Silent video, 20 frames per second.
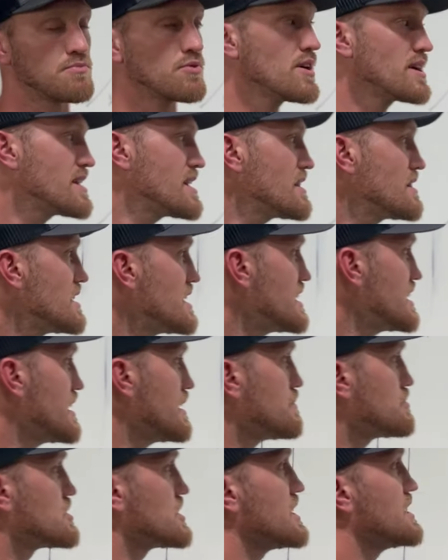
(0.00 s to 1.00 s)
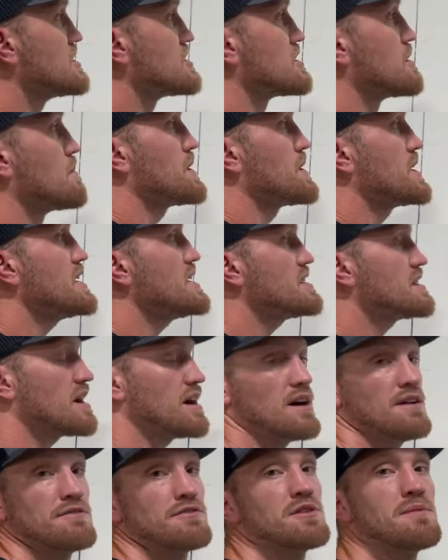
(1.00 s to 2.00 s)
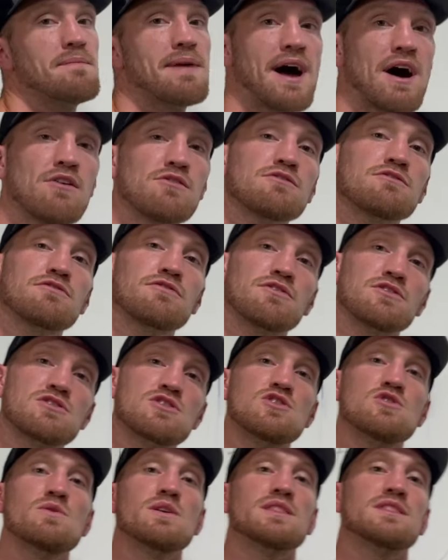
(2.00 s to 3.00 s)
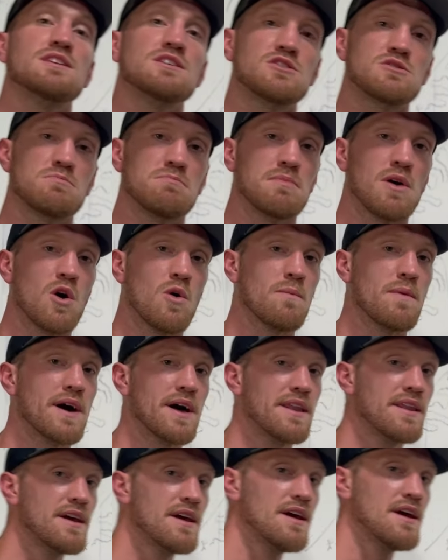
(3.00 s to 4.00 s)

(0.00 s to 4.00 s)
Breaking the yips is peak of the mountain for you at this moment.